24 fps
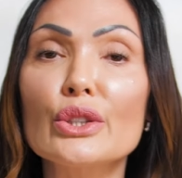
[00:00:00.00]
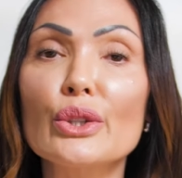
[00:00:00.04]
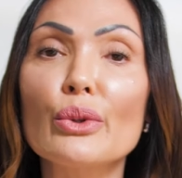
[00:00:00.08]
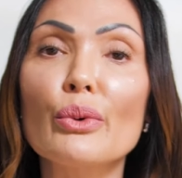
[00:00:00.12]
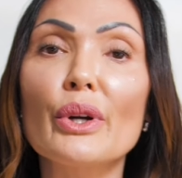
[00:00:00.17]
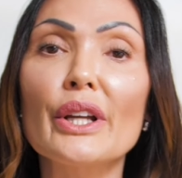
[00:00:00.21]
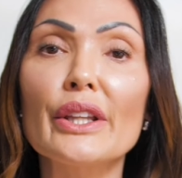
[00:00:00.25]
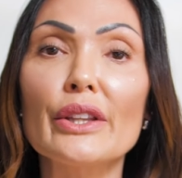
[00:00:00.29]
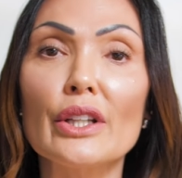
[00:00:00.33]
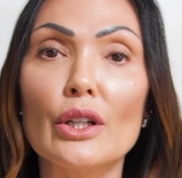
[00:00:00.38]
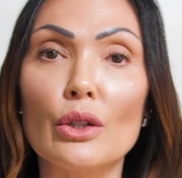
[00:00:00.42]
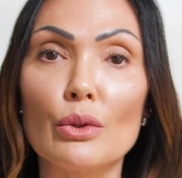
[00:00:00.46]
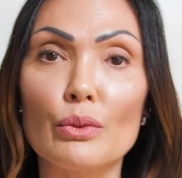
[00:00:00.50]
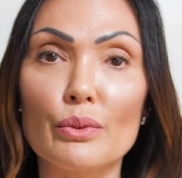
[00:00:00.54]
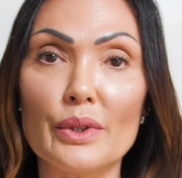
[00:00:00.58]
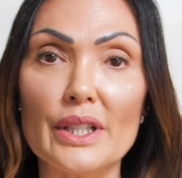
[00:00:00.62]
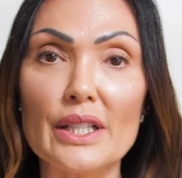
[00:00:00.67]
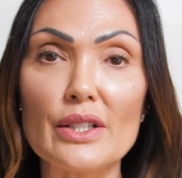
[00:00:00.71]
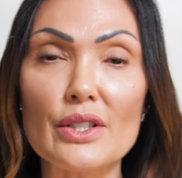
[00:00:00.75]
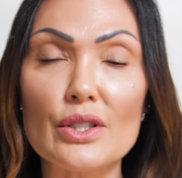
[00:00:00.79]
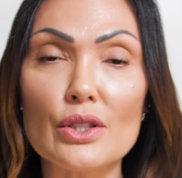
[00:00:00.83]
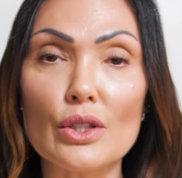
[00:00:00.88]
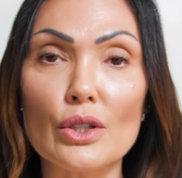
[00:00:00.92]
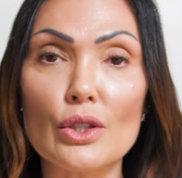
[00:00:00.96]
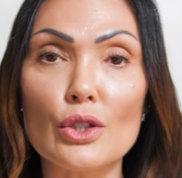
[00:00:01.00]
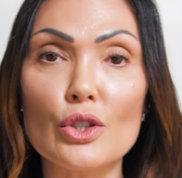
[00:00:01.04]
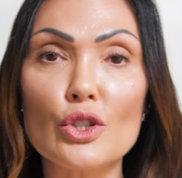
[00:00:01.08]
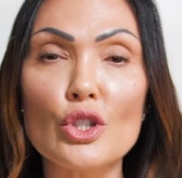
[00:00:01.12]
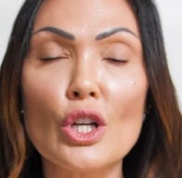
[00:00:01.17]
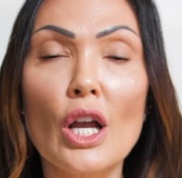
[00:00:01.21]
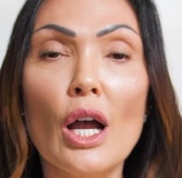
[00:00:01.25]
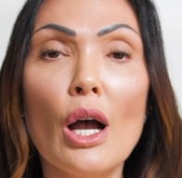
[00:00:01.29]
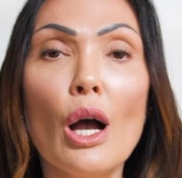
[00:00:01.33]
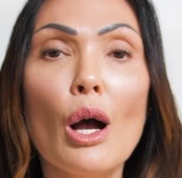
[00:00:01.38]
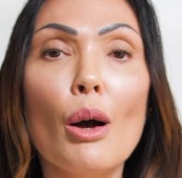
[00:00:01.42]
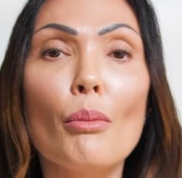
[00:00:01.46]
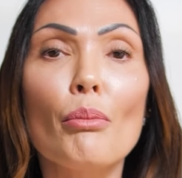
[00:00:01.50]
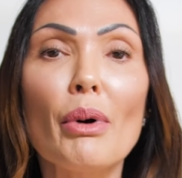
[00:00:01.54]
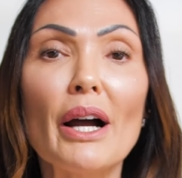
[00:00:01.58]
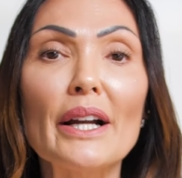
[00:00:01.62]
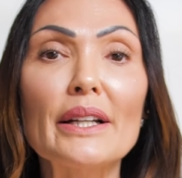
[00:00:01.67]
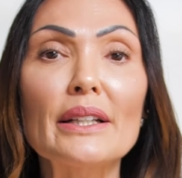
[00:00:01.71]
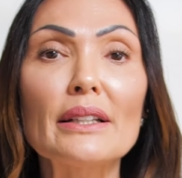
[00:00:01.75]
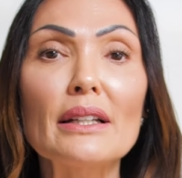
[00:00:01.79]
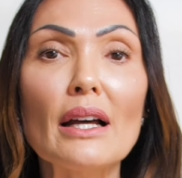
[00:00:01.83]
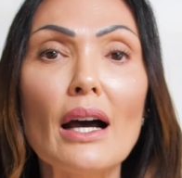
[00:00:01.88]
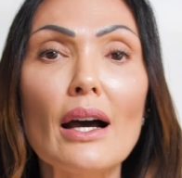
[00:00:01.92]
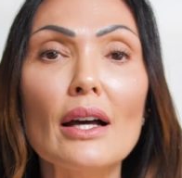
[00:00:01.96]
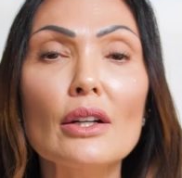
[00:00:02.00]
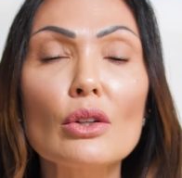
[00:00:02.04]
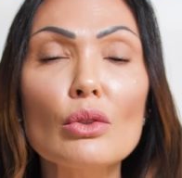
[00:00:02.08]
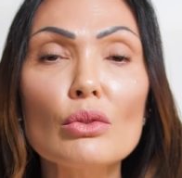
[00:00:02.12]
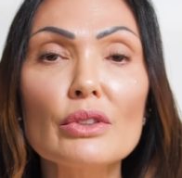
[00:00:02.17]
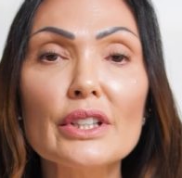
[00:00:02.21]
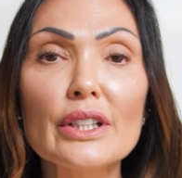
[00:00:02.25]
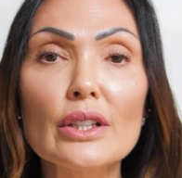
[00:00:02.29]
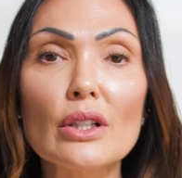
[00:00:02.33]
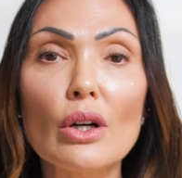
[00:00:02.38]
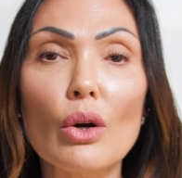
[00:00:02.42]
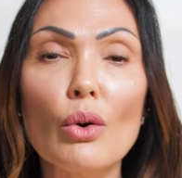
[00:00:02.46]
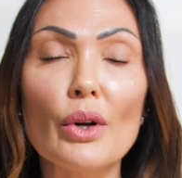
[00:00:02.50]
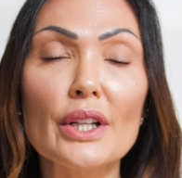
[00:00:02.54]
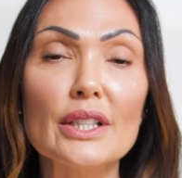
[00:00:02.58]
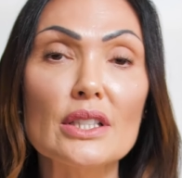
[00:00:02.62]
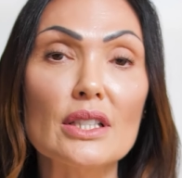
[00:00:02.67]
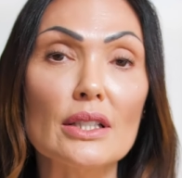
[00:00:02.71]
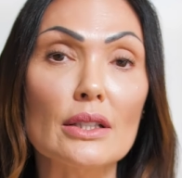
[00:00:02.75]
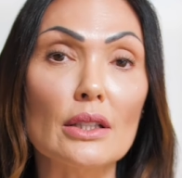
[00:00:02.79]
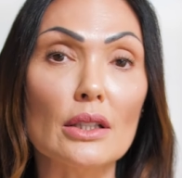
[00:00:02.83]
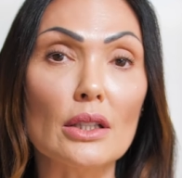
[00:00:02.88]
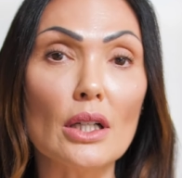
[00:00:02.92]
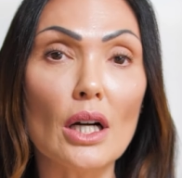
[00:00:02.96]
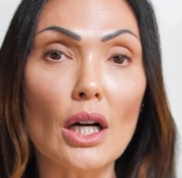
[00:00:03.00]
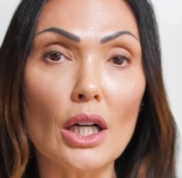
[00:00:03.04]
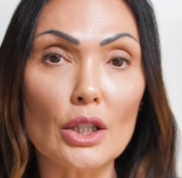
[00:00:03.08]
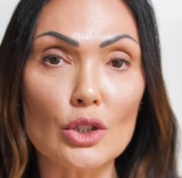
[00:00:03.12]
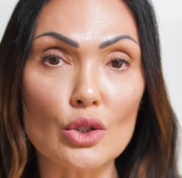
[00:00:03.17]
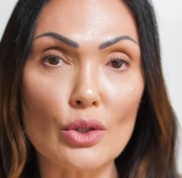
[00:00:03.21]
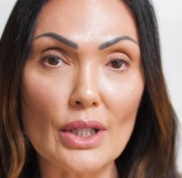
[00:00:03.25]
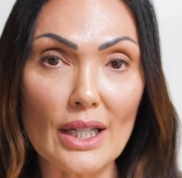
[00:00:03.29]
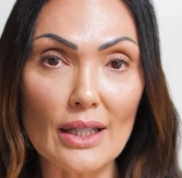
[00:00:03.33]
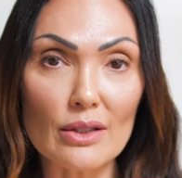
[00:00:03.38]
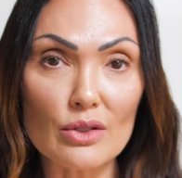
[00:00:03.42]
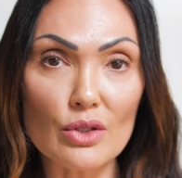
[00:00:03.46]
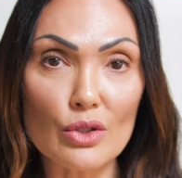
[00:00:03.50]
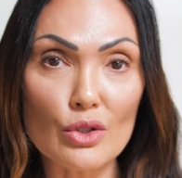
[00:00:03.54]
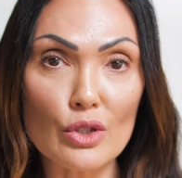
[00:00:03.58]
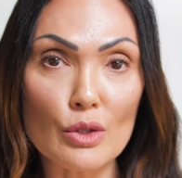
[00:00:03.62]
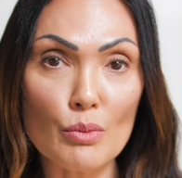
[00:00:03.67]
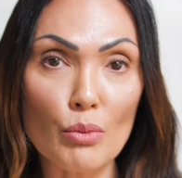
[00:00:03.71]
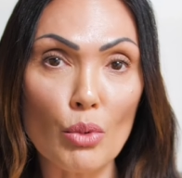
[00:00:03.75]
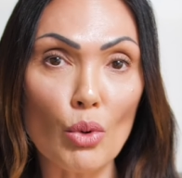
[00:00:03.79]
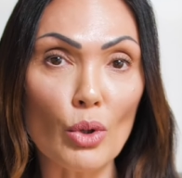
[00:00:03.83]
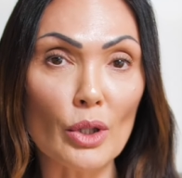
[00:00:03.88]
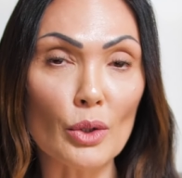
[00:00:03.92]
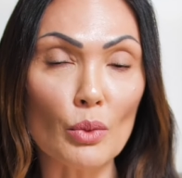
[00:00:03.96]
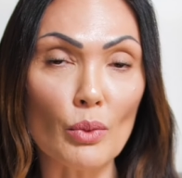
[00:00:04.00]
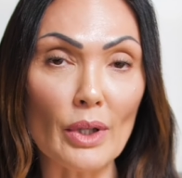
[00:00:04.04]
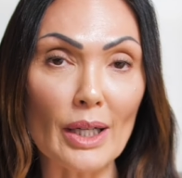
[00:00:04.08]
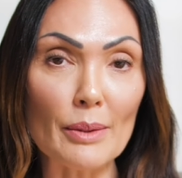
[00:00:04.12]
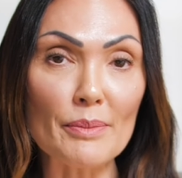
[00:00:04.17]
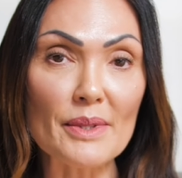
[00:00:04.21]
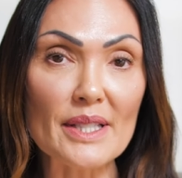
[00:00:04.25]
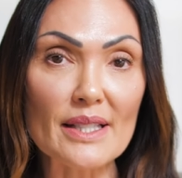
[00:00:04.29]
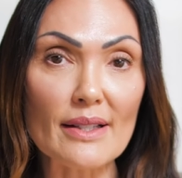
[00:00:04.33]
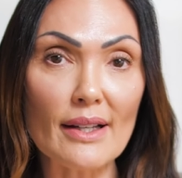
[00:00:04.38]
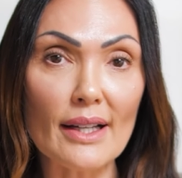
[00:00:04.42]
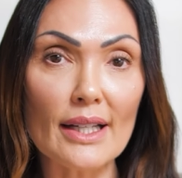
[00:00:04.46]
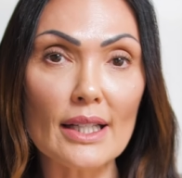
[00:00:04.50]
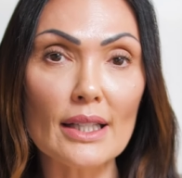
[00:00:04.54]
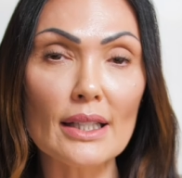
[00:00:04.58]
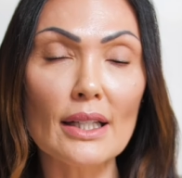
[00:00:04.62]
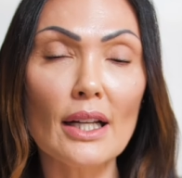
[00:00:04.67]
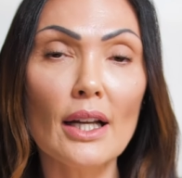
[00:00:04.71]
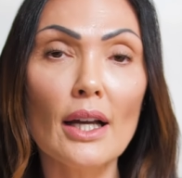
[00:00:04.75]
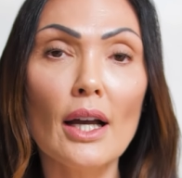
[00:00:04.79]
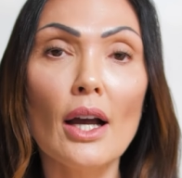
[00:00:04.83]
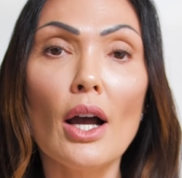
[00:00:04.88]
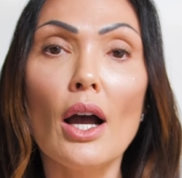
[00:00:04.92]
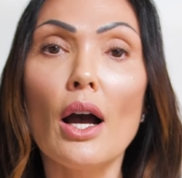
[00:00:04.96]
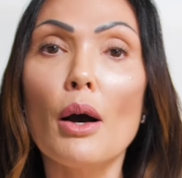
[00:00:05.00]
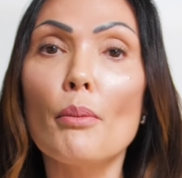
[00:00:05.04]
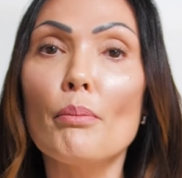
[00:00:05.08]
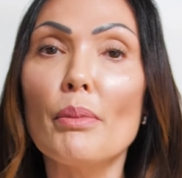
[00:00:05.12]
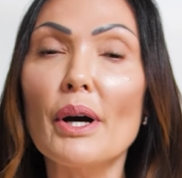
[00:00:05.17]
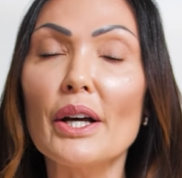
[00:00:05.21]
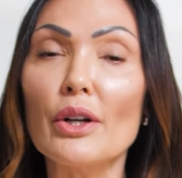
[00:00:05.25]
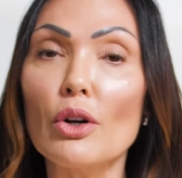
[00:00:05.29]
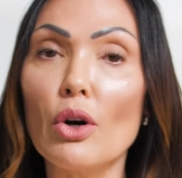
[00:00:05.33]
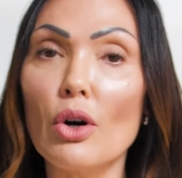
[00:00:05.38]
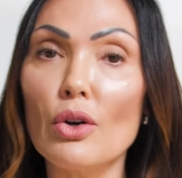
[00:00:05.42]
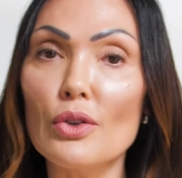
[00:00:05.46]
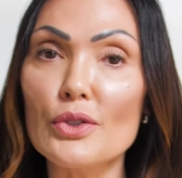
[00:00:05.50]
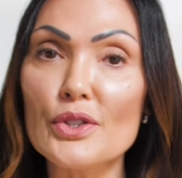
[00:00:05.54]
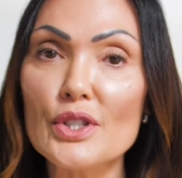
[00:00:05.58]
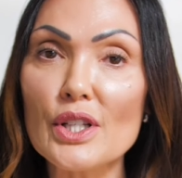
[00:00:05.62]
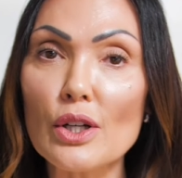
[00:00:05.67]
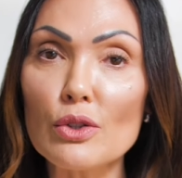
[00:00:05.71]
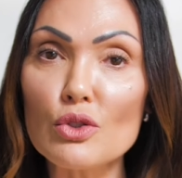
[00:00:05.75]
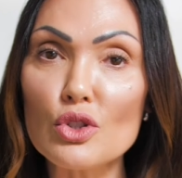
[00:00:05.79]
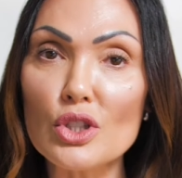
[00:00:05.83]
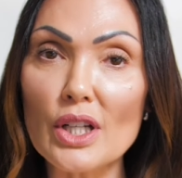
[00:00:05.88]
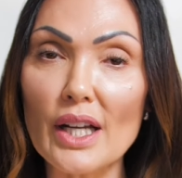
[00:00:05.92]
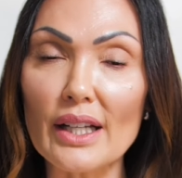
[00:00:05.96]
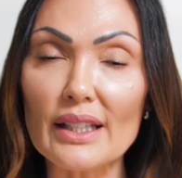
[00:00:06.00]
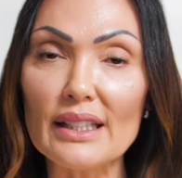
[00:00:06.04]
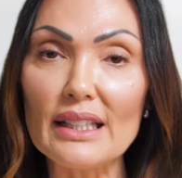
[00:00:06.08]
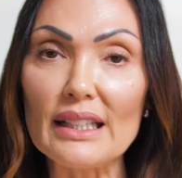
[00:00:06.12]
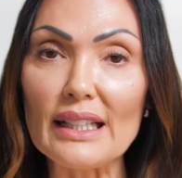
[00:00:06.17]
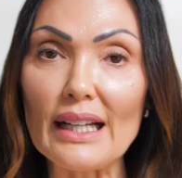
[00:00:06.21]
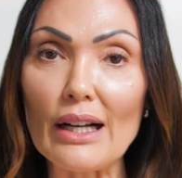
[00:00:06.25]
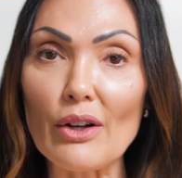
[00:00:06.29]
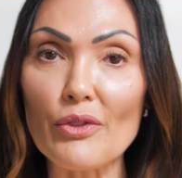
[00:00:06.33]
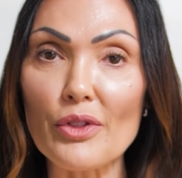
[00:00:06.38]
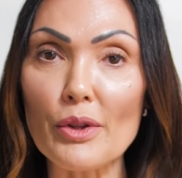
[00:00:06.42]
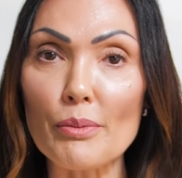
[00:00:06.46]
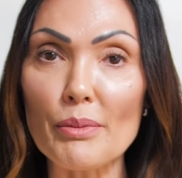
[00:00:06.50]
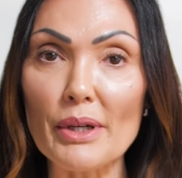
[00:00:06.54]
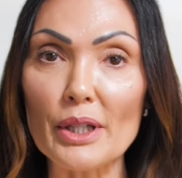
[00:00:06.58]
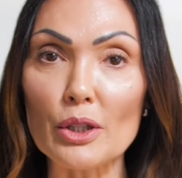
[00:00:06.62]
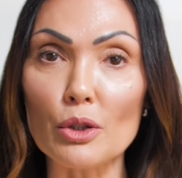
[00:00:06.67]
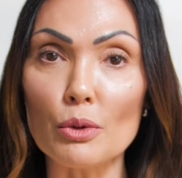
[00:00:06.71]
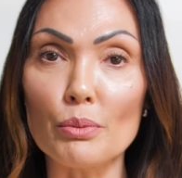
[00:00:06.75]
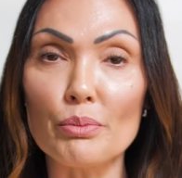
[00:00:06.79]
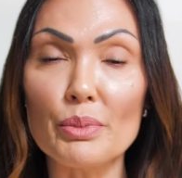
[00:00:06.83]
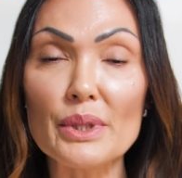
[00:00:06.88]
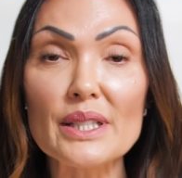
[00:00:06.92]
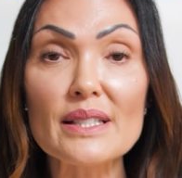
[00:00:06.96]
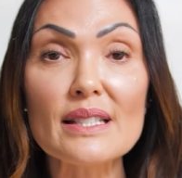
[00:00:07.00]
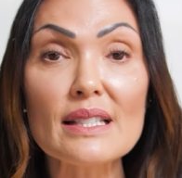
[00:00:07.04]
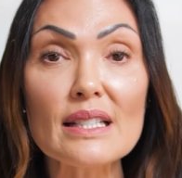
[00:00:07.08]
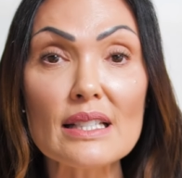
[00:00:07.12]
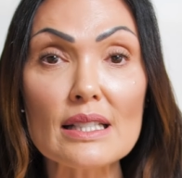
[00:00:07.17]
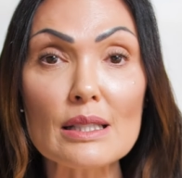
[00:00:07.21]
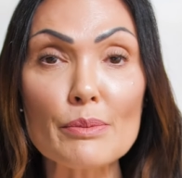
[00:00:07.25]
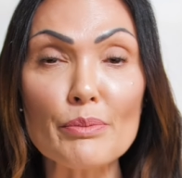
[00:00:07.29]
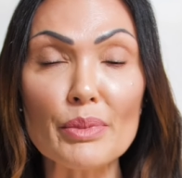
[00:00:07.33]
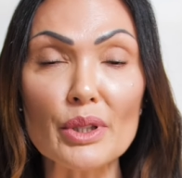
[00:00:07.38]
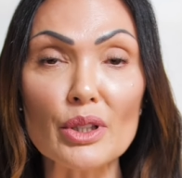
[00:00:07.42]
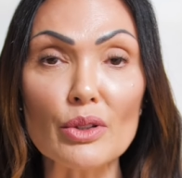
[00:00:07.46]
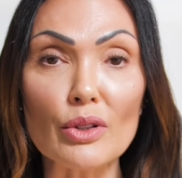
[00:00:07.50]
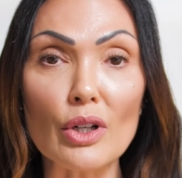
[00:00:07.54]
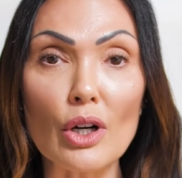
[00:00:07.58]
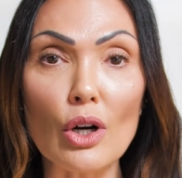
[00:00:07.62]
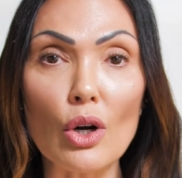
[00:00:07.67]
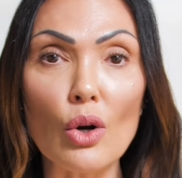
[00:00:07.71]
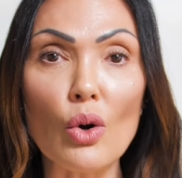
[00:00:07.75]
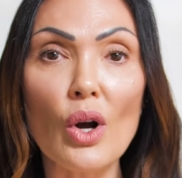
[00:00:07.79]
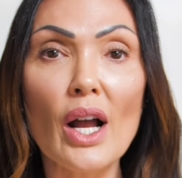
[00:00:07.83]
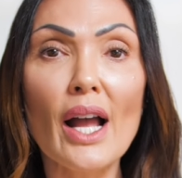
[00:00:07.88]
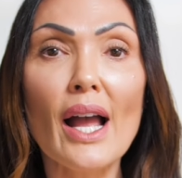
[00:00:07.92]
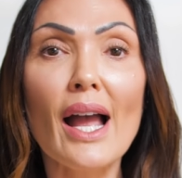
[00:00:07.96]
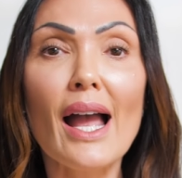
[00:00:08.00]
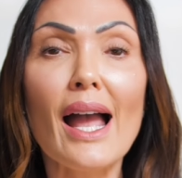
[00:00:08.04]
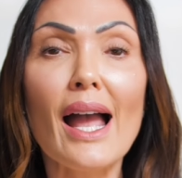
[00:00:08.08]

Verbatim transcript: doing their research by not only going to the Contractors Board website, but also checking out the Better Business Bureau.